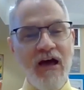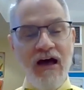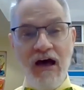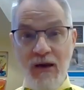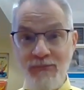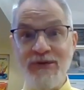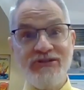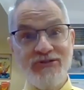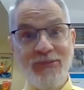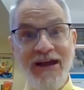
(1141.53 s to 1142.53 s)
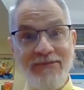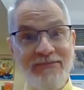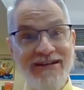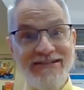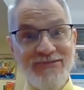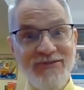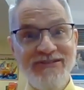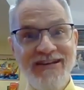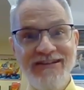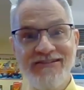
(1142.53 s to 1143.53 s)
Mr. Mike made some
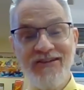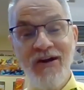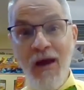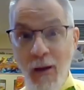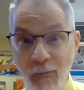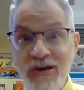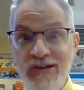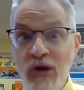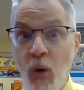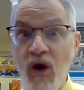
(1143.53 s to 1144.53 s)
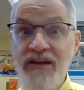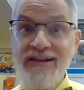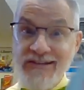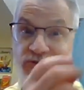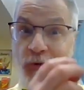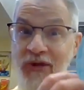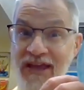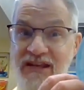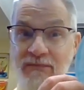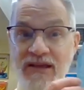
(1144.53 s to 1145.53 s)
mistakes there, but you know what? It's okay
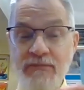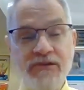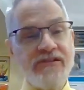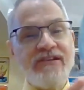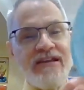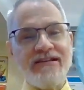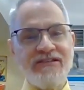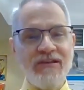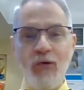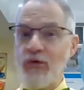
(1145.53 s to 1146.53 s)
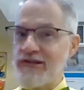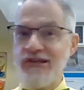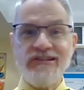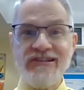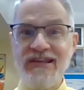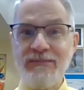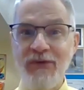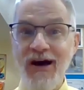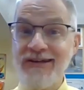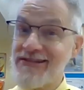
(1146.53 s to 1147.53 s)
to make mistakes. We just keep
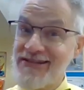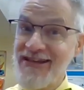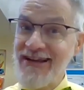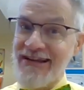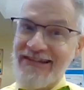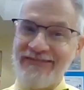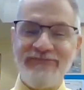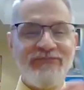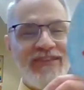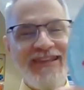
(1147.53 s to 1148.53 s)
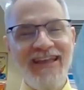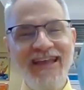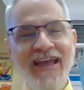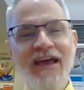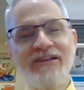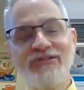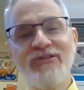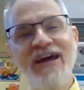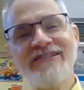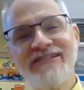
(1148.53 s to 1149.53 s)
on singing. So
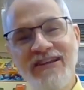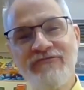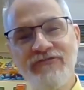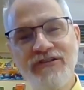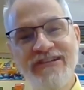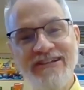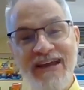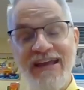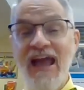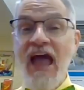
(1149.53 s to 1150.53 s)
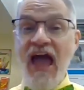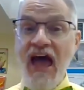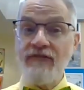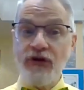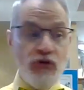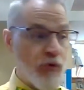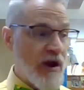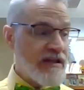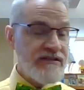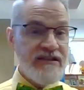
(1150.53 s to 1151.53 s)
that's it for today. Have a
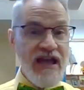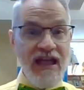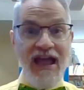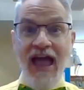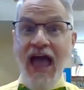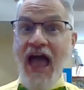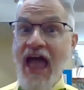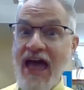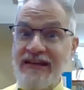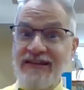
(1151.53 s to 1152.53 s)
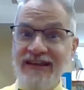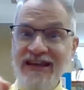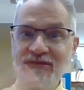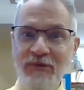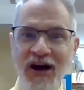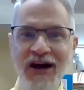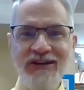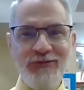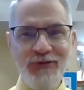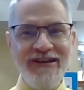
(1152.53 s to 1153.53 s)
great day and keep
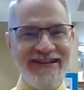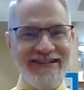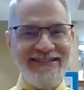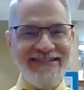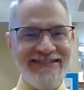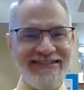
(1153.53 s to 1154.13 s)
on reading.